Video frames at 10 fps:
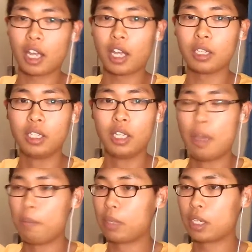that guy
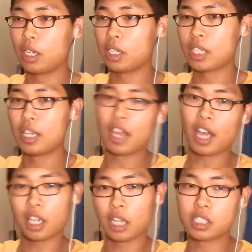
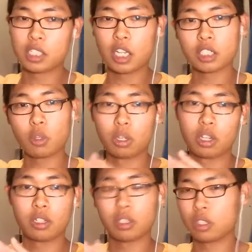because that guy
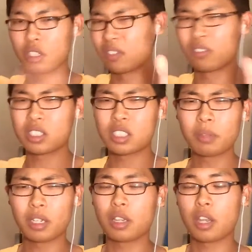sucks or
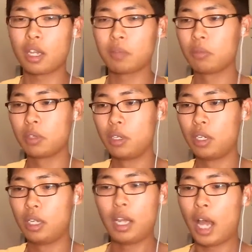something like that,
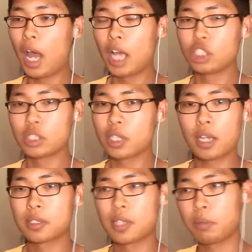
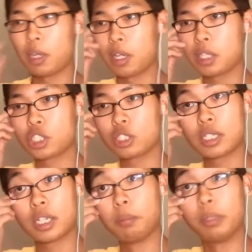I just can't accept that.
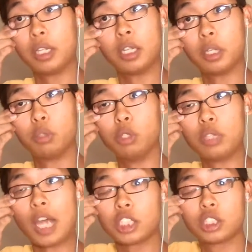That's just
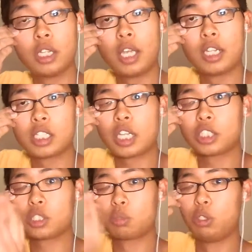completely rude. And
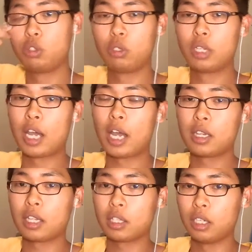it's not just rude to the
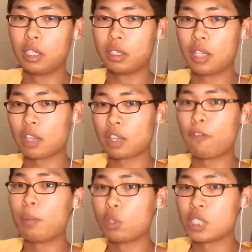guy that
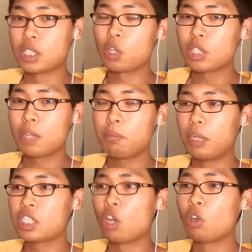the fanboy is insulting,
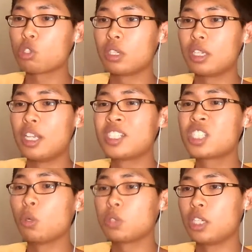but it's also
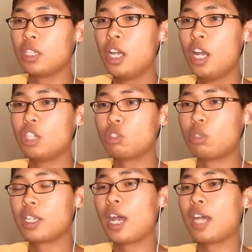insulting to
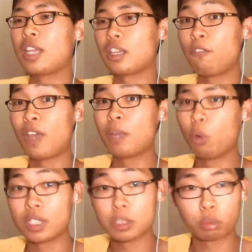the guy that the
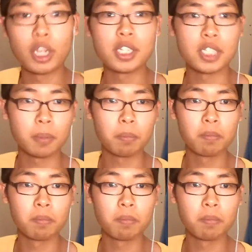fanboy is praising.